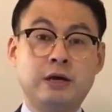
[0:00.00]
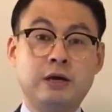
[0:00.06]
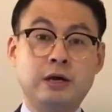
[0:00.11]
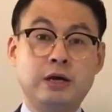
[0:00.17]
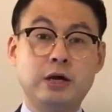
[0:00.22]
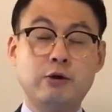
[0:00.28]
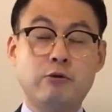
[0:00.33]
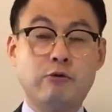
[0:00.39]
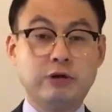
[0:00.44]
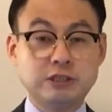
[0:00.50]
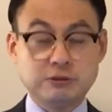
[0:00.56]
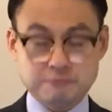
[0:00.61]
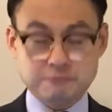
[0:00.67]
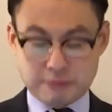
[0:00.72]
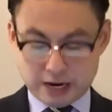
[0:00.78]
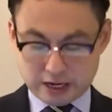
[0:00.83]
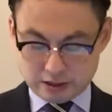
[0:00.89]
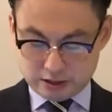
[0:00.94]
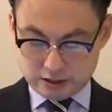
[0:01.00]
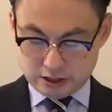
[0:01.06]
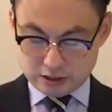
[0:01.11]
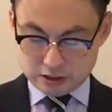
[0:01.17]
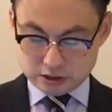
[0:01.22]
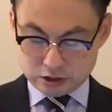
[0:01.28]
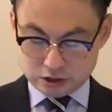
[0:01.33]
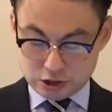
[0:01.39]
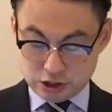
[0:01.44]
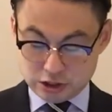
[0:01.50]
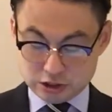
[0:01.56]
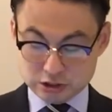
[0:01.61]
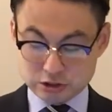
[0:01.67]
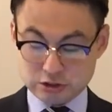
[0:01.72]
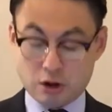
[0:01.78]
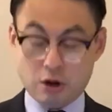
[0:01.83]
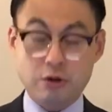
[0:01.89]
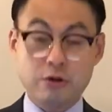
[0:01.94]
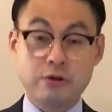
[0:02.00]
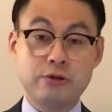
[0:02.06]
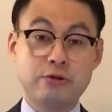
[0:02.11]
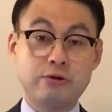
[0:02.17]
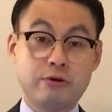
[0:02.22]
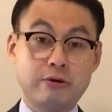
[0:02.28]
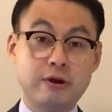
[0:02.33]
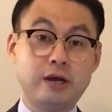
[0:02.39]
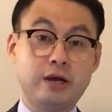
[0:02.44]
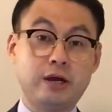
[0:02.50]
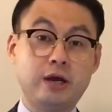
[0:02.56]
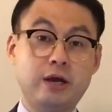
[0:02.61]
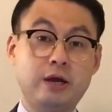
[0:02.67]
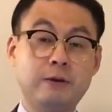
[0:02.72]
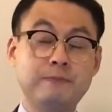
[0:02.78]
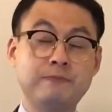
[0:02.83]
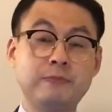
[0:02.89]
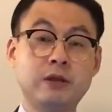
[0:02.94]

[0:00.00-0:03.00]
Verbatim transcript: He respected Jesus' authority